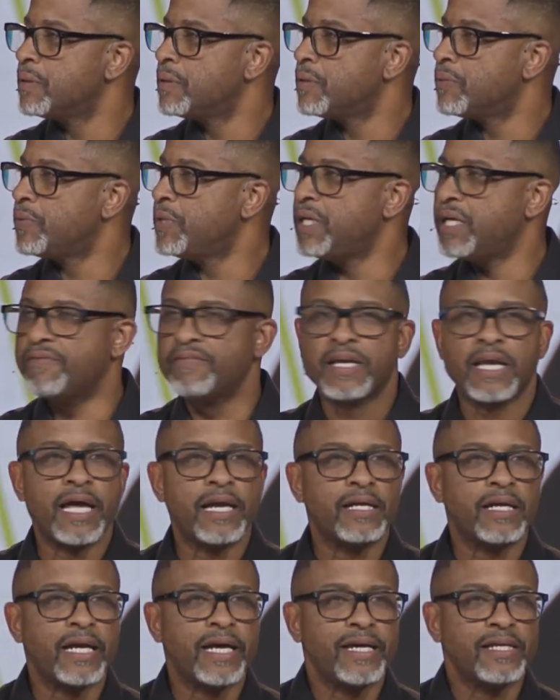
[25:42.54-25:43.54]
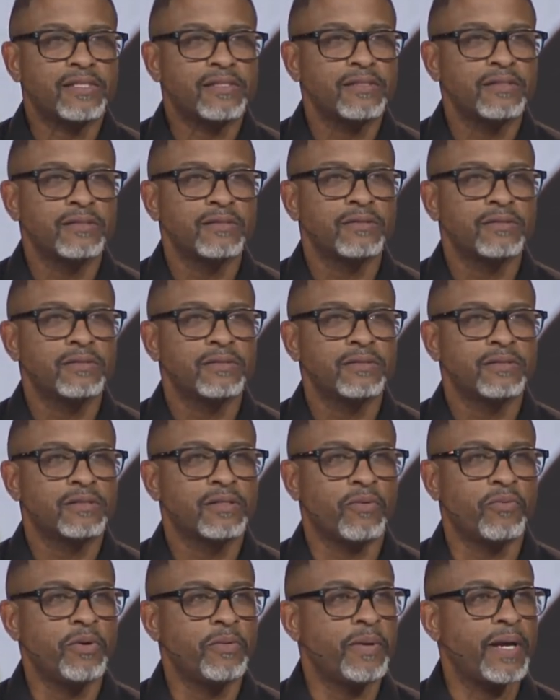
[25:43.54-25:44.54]
We live in Land O' Lakes,
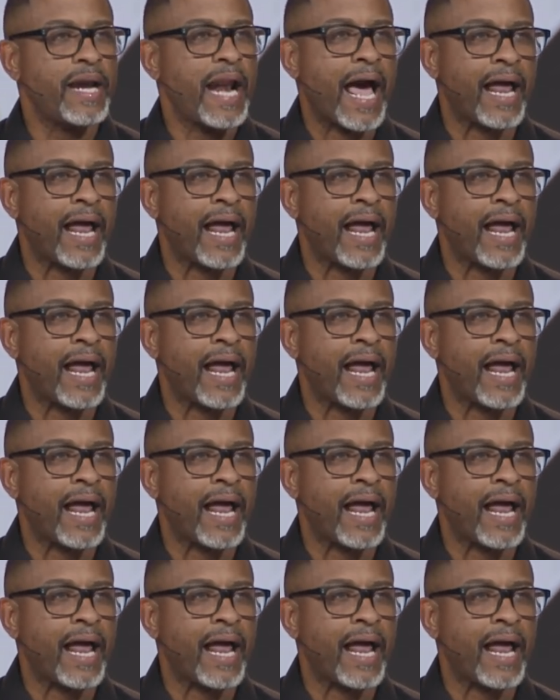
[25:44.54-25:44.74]
so we went